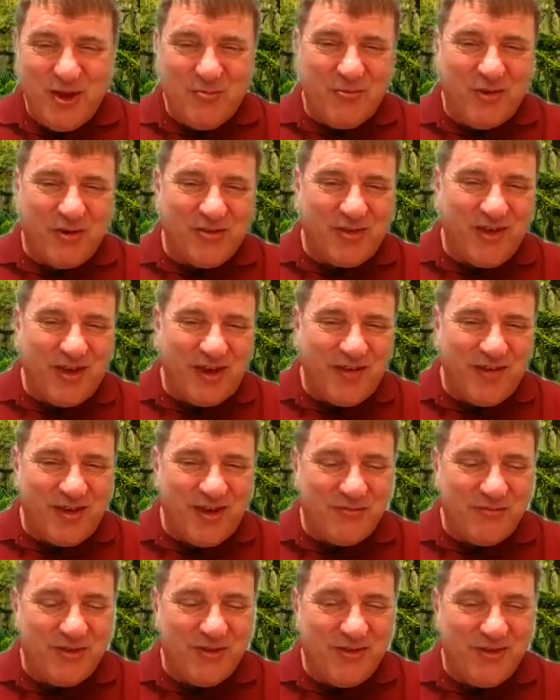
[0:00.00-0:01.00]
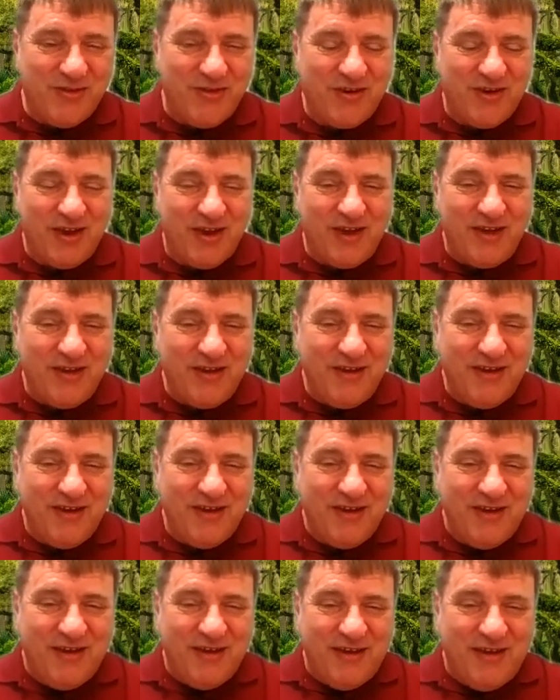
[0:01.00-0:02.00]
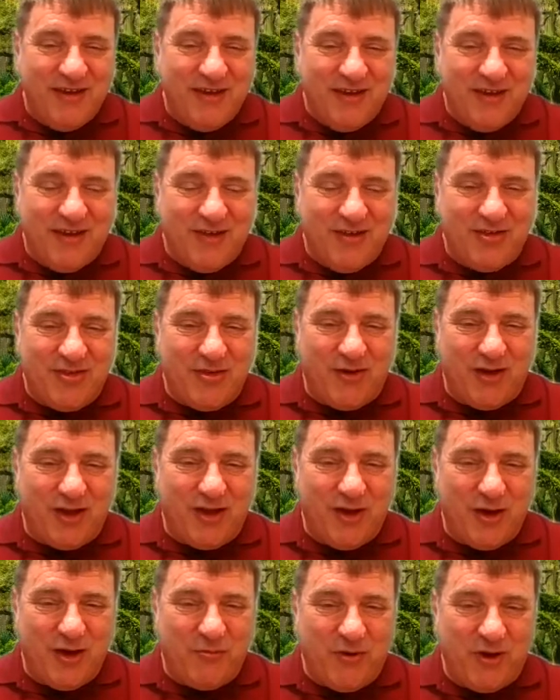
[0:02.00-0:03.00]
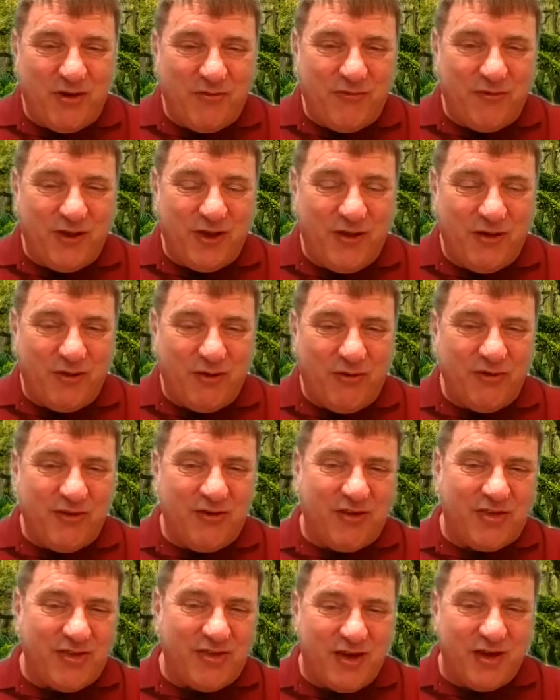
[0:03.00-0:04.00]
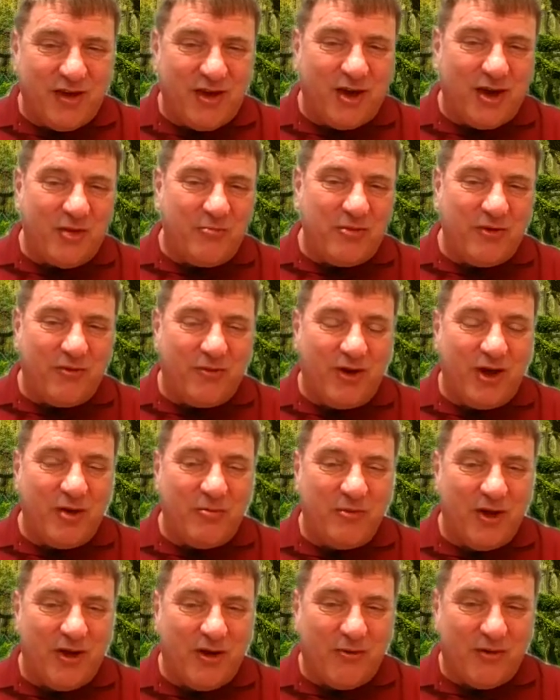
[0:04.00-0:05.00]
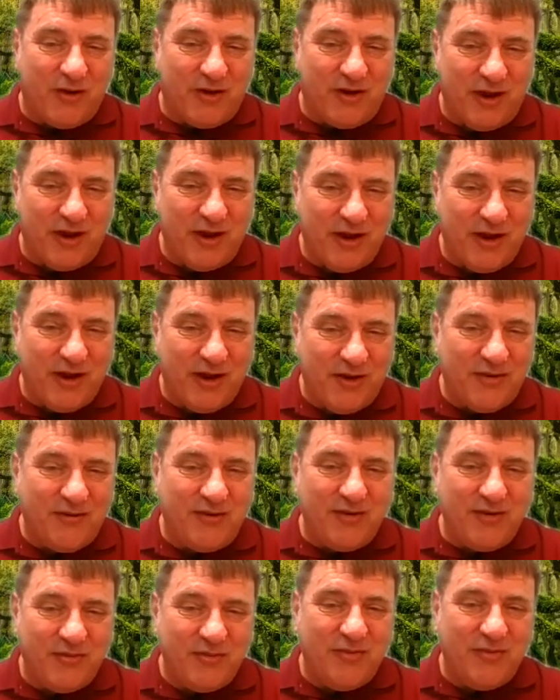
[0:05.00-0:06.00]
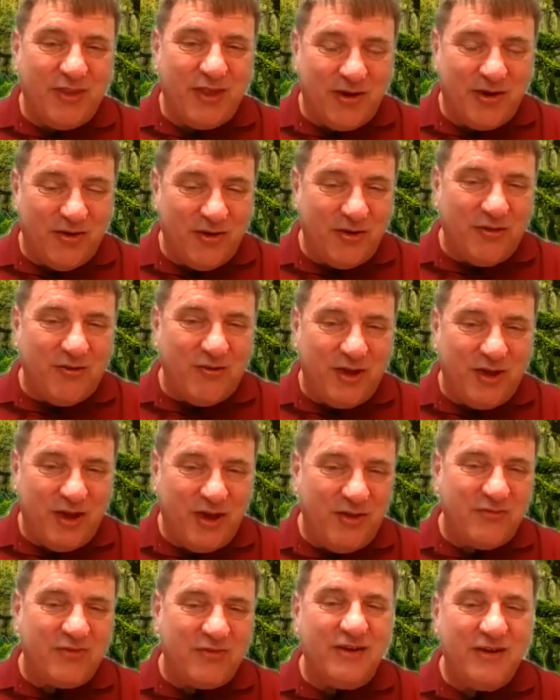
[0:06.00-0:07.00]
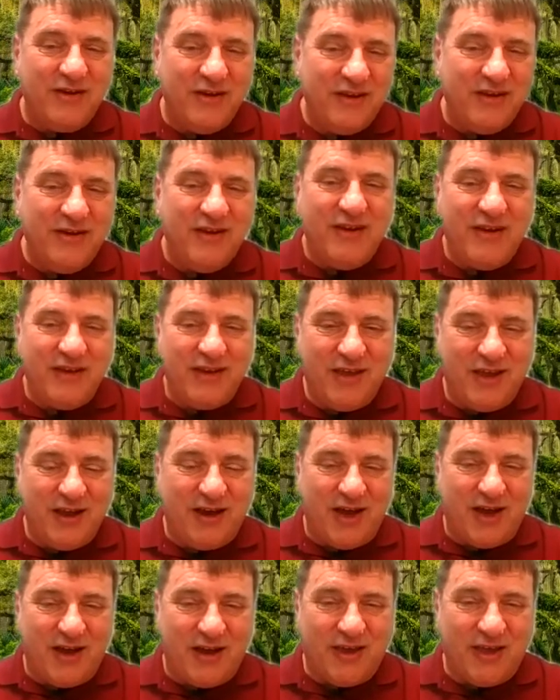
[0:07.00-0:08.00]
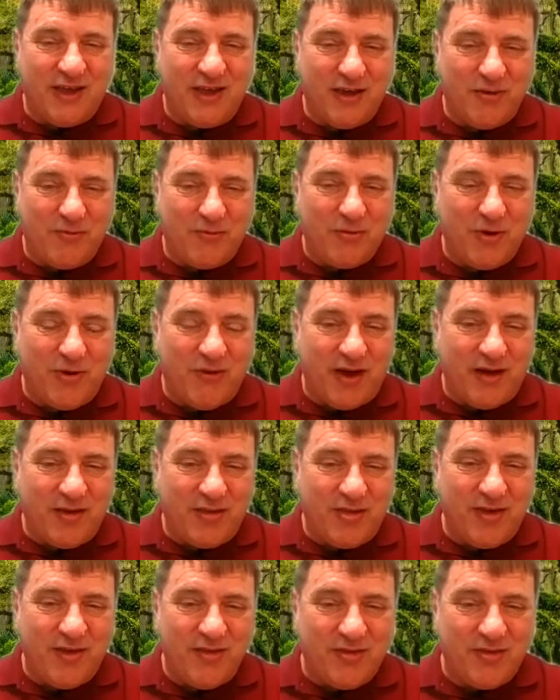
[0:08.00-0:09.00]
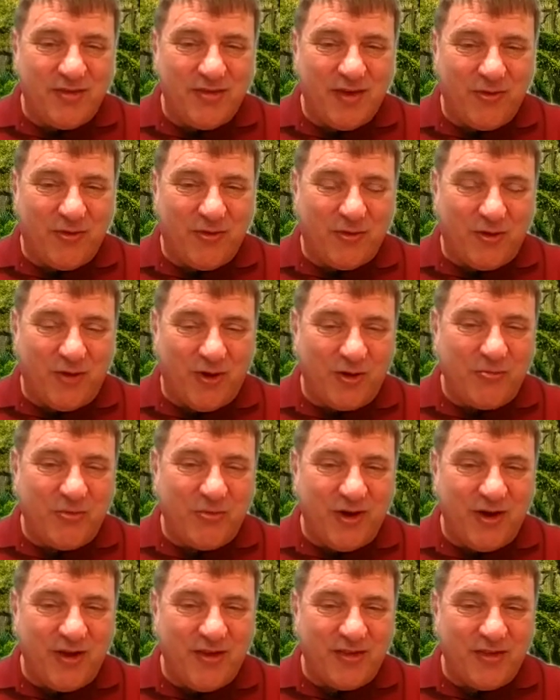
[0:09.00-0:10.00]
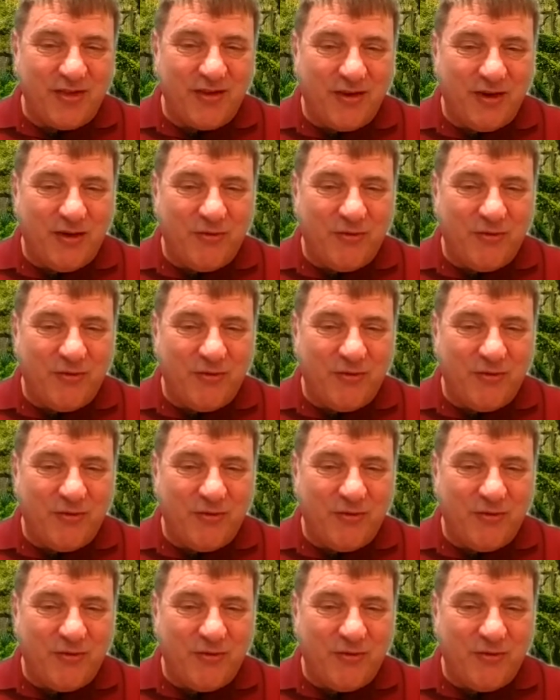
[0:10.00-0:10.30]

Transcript: Most guys have to do it at night. So I get up. I figure I'll just get up and let him know we're here, and then he'll leave and get out. I can't realize he's at the wrong place.